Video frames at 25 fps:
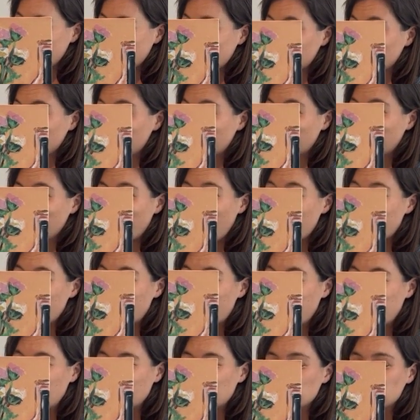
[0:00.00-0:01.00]
It's I think
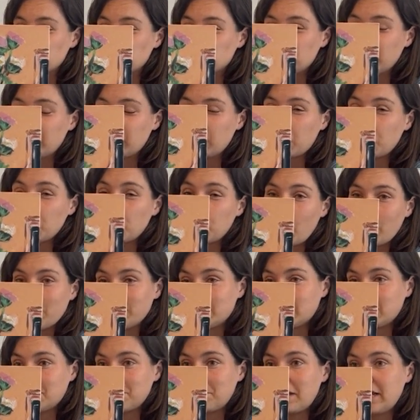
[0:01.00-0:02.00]
it's really close
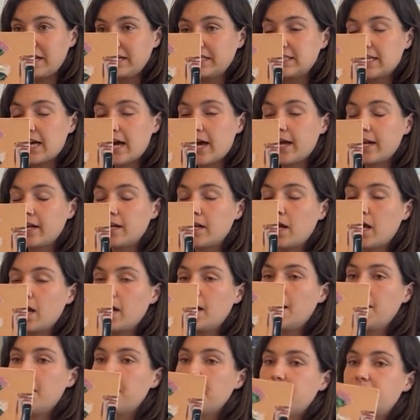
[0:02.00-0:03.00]
to being done,
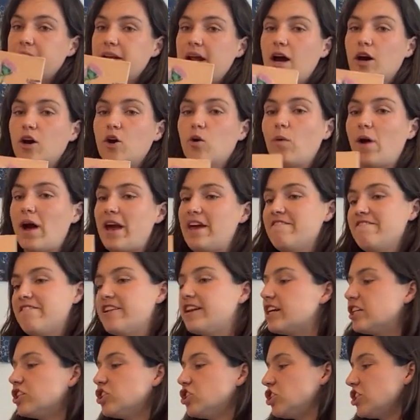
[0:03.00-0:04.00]
not quite
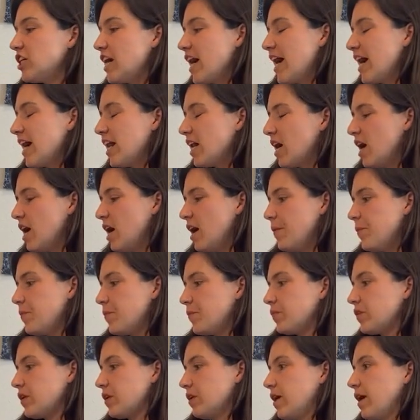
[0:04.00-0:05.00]
finished yet.
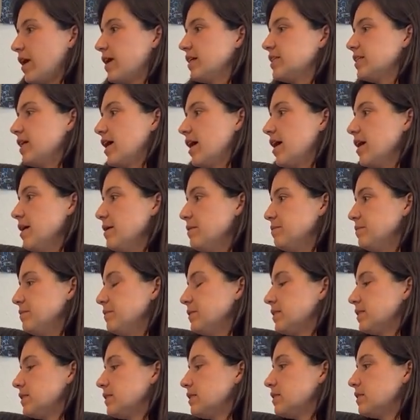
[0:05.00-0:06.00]
A lot of
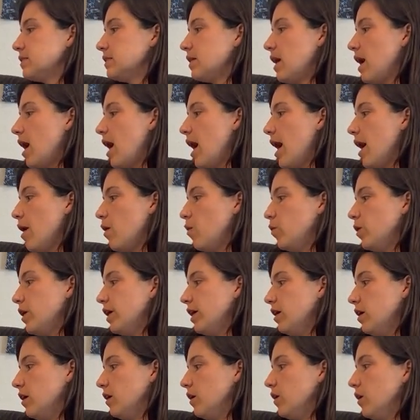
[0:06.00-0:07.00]
times I
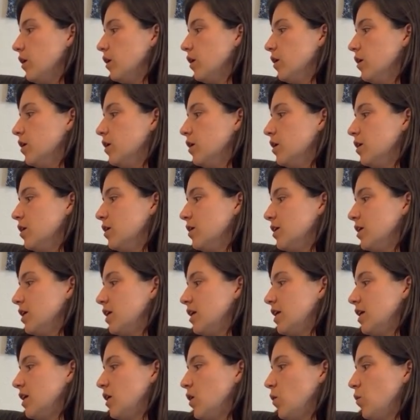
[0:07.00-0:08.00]
will,
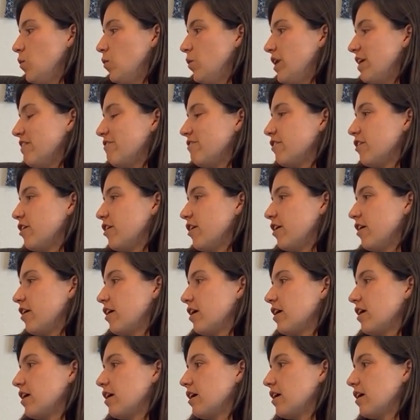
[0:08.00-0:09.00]

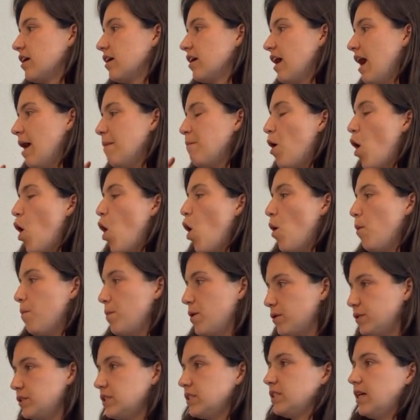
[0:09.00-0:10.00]
whenever I'm
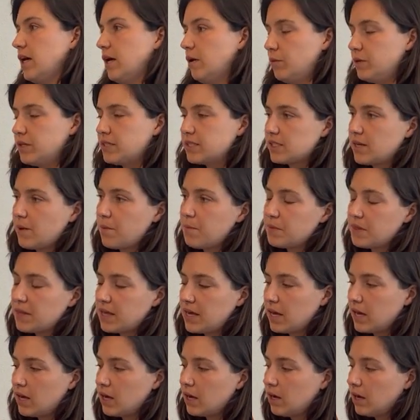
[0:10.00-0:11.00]
almost done with
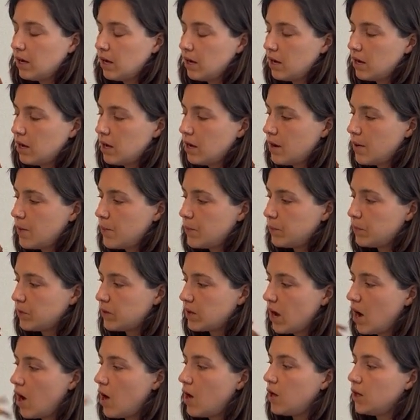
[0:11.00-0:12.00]
something,
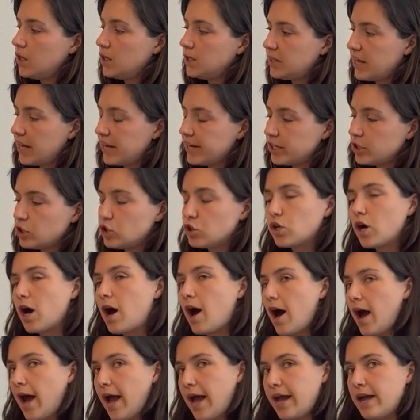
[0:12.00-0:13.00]
I'll let it
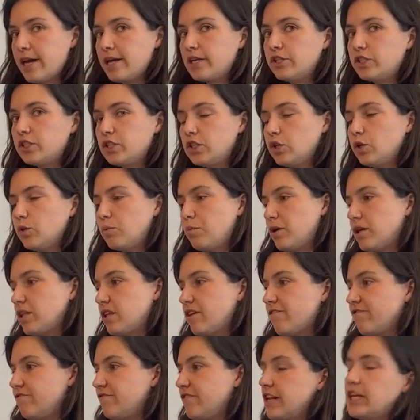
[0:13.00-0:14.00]
dry to put the
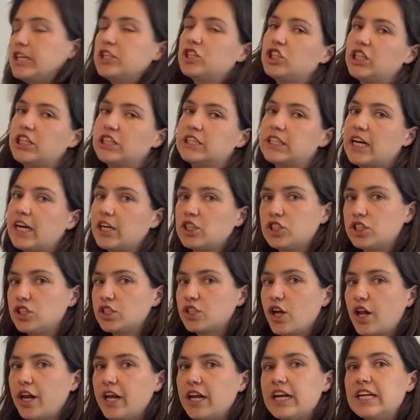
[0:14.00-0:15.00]
finishing touches
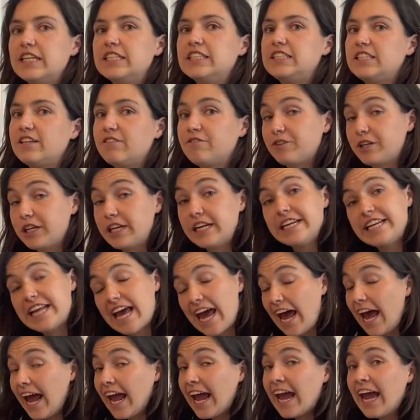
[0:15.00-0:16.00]
on it a different
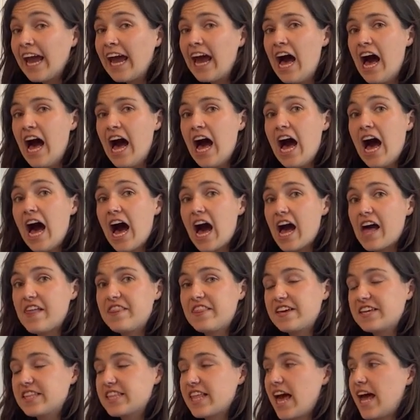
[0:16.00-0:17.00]
day. I
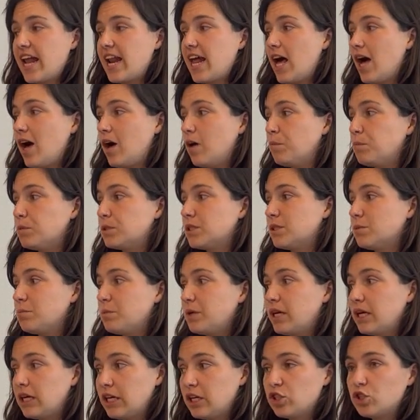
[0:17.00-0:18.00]
think that helps
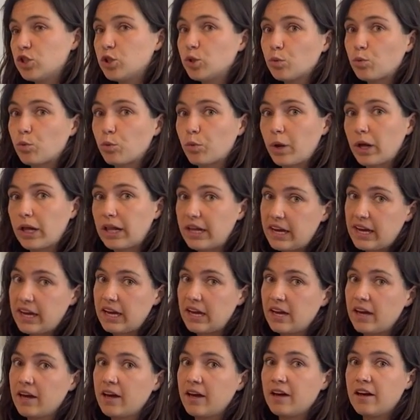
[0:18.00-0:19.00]
me to
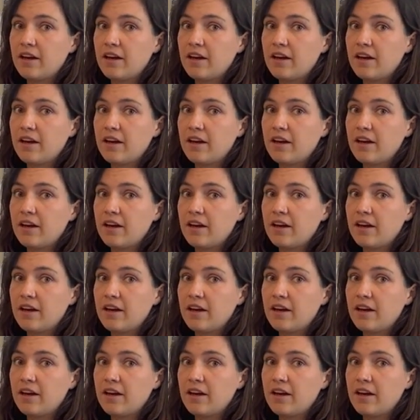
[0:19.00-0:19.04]
really